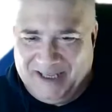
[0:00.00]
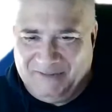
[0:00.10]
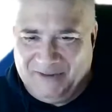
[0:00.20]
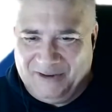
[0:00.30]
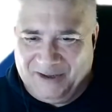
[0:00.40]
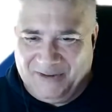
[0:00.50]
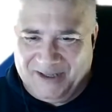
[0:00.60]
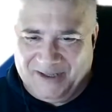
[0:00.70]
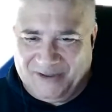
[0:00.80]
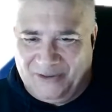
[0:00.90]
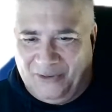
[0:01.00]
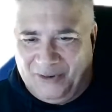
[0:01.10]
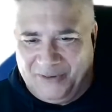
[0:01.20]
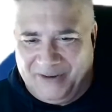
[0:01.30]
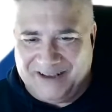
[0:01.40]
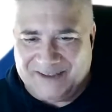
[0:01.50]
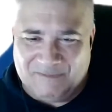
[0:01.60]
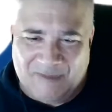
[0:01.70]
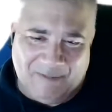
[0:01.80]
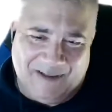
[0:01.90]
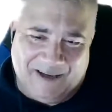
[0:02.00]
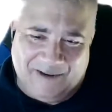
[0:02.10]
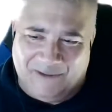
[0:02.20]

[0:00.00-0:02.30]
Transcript: give you a quick tour of her house maybe later